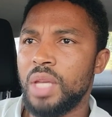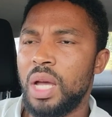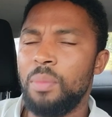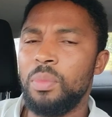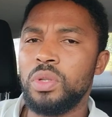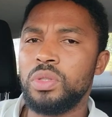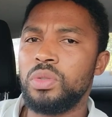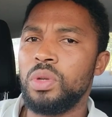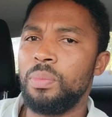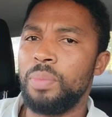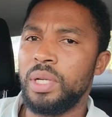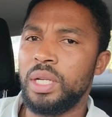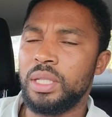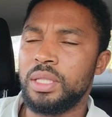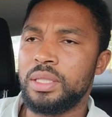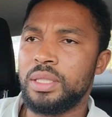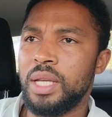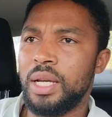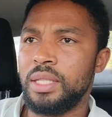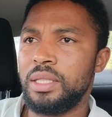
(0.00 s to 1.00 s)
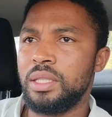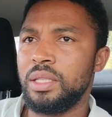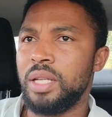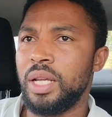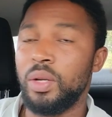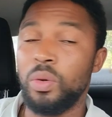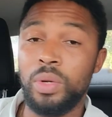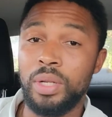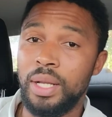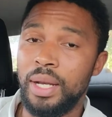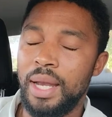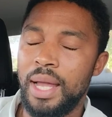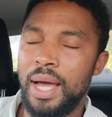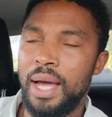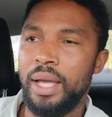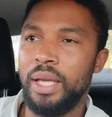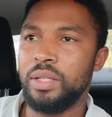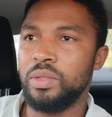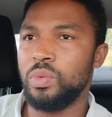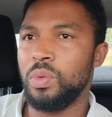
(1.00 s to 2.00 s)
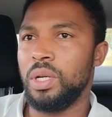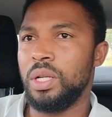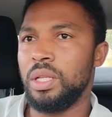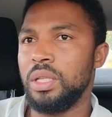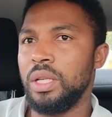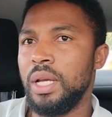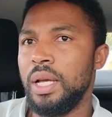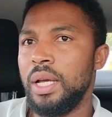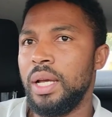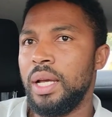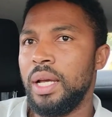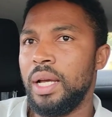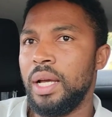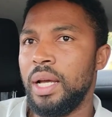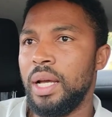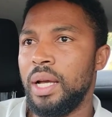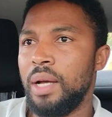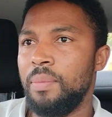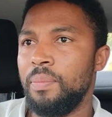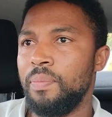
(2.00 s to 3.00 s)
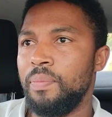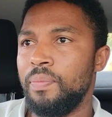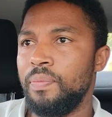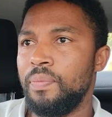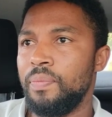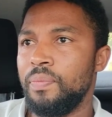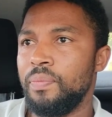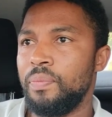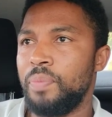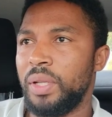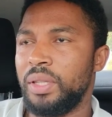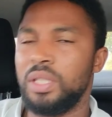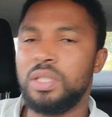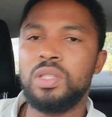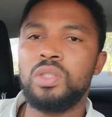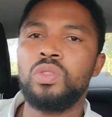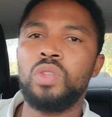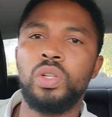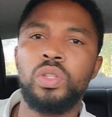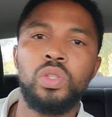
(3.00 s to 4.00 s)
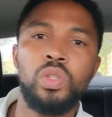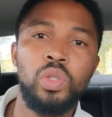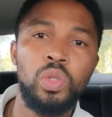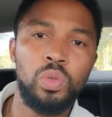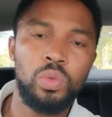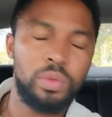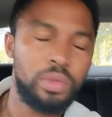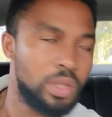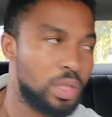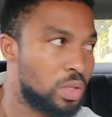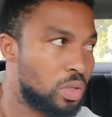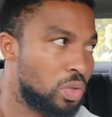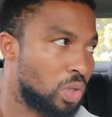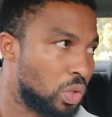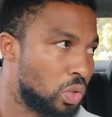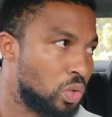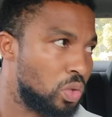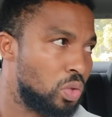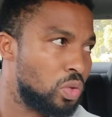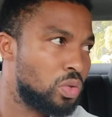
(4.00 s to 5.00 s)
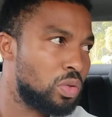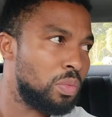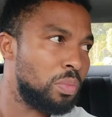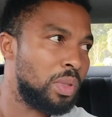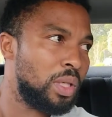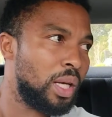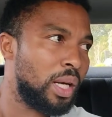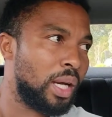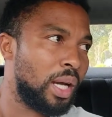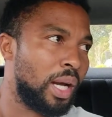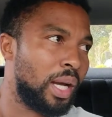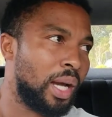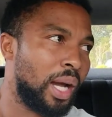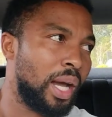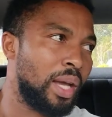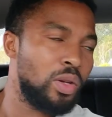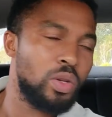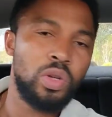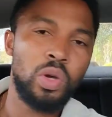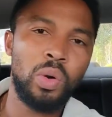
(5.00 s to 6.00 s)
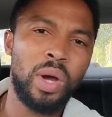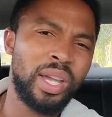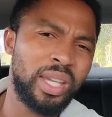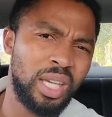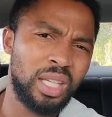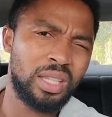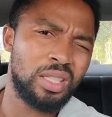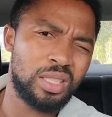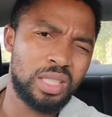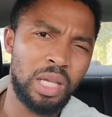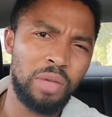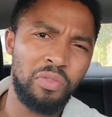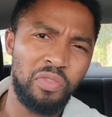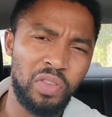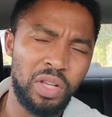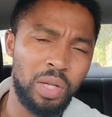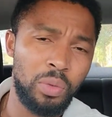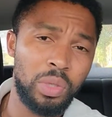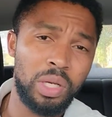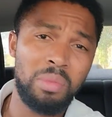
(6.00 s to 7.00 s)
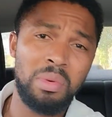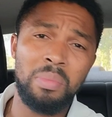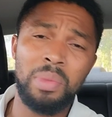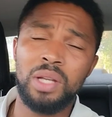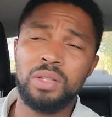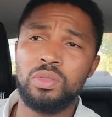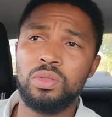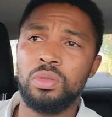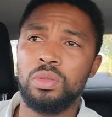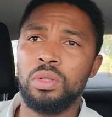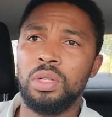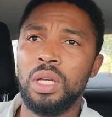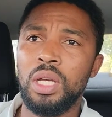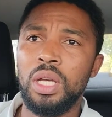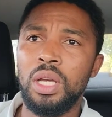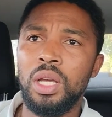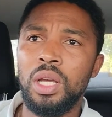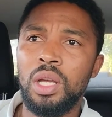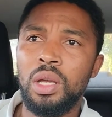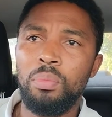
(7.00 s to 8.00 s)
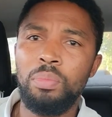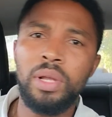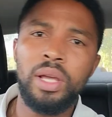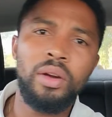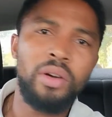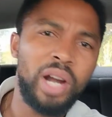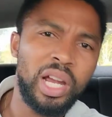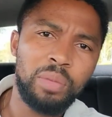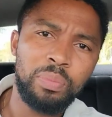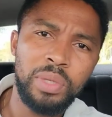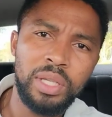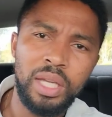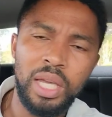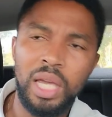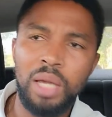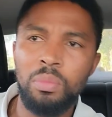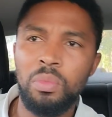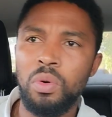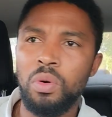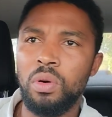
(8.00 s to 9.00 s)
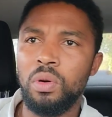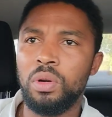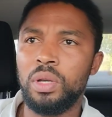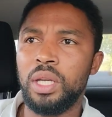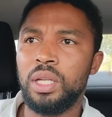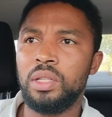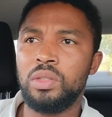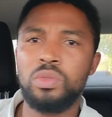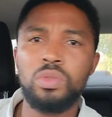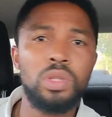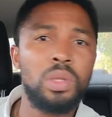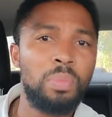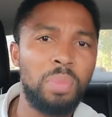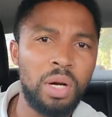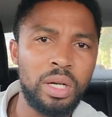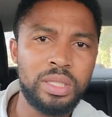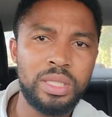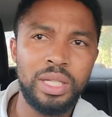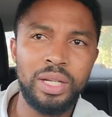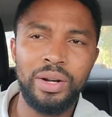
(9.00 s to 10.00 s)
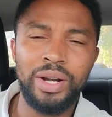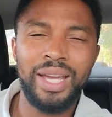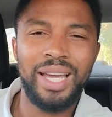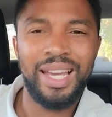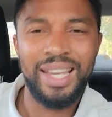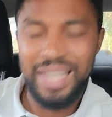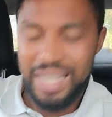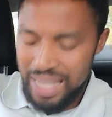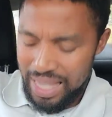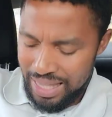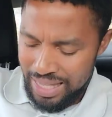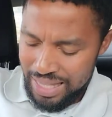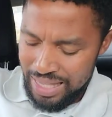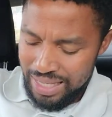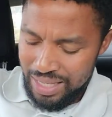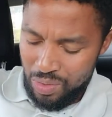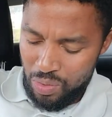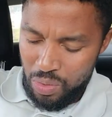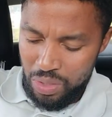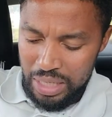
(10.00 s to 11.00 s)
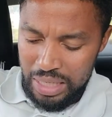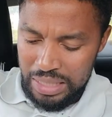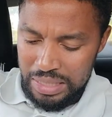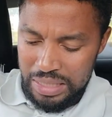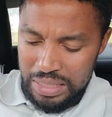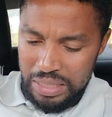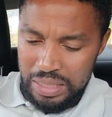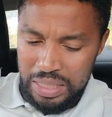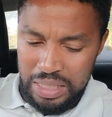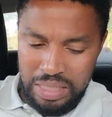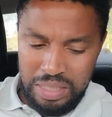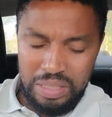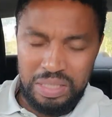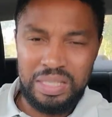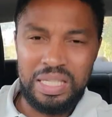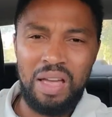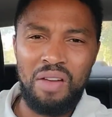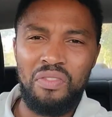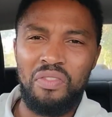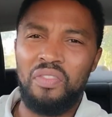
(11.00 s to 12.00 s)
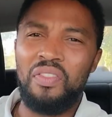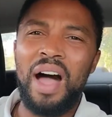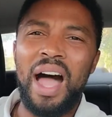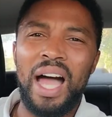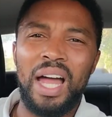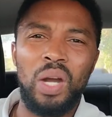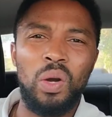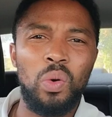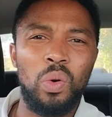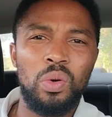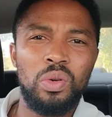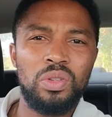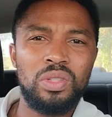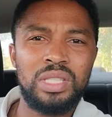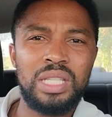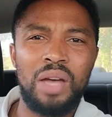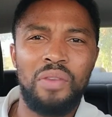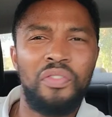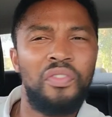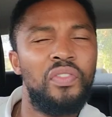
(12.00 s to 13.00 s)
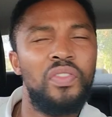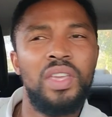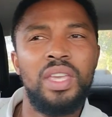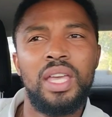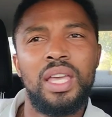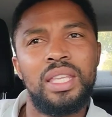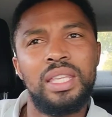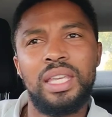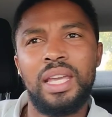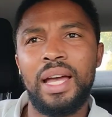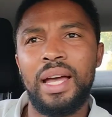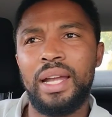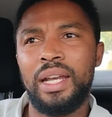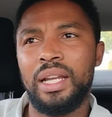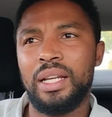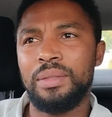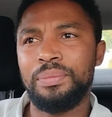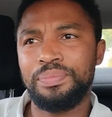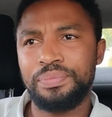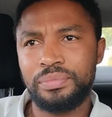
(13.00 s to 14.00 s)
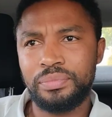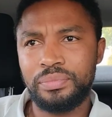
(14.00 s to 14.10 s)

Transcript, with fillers: I'm also a bit excited. I don't want to lie as well. Um, but this is not new. This is not new to me. I, I know I get the same feeling when I'm about to play a rugby game or get into the boxing ring khona nje savalo safiye nyana